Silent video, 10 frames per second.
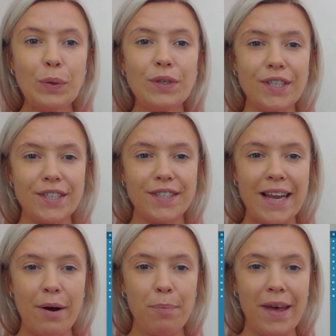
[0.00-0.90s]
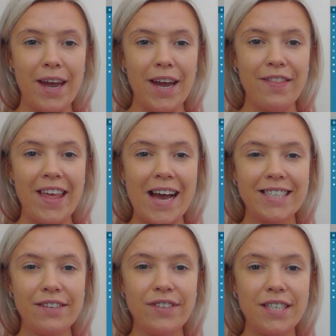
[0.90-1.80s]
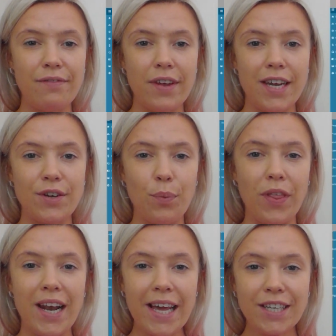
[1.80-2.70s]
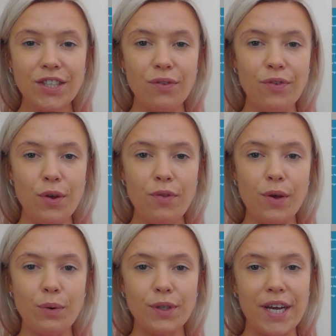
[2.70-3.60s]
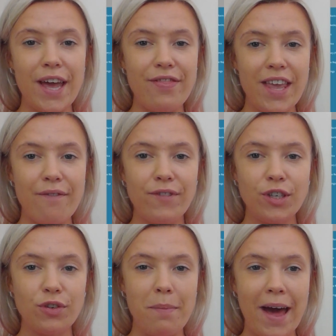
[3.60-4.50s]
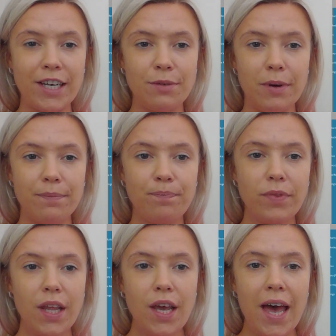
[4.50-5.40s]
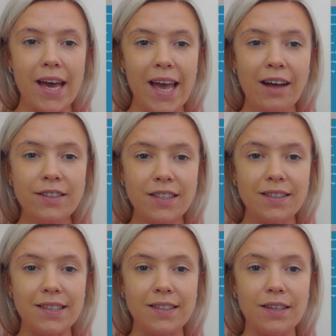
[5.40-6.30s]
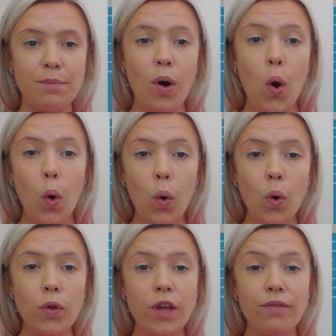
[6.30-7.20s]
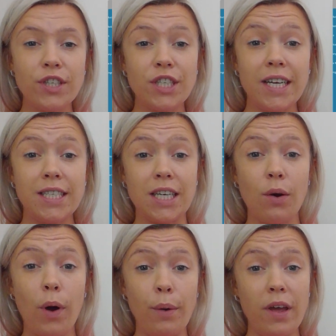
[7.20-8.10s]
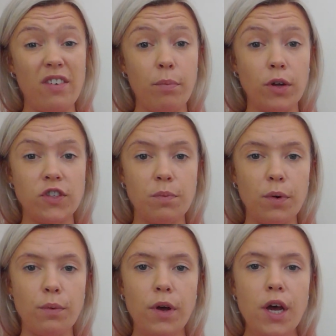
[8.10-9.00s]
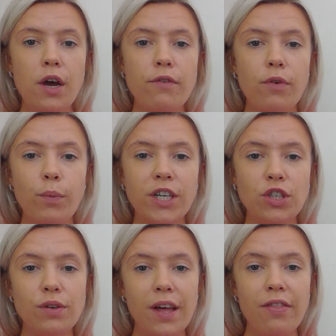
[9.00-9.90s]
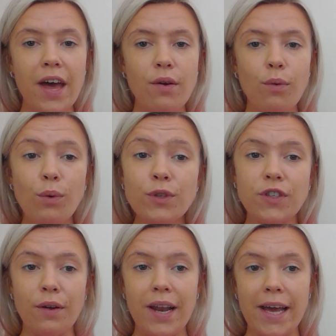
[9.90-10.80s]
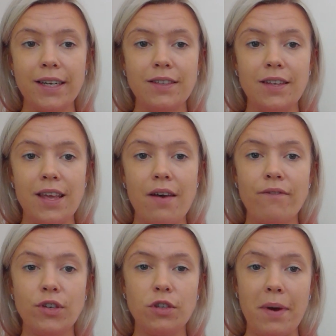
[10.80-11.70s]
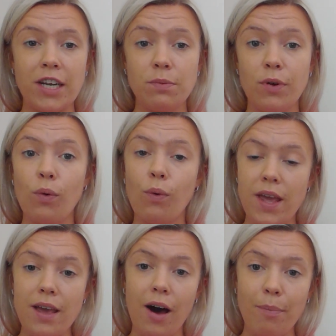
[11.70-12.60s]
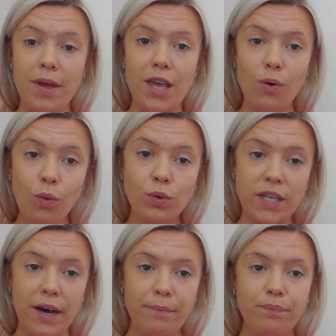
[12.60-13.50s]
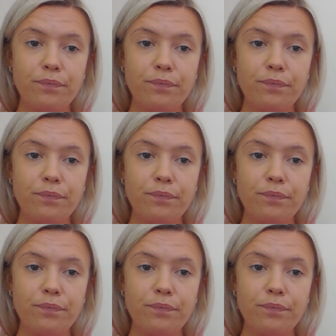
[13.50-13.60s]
Orders now appear in the activity feed with a link to view the order in the inventory management, accounting system or the originating quote if possible, from which you can then also link to the inventory management or ERP order.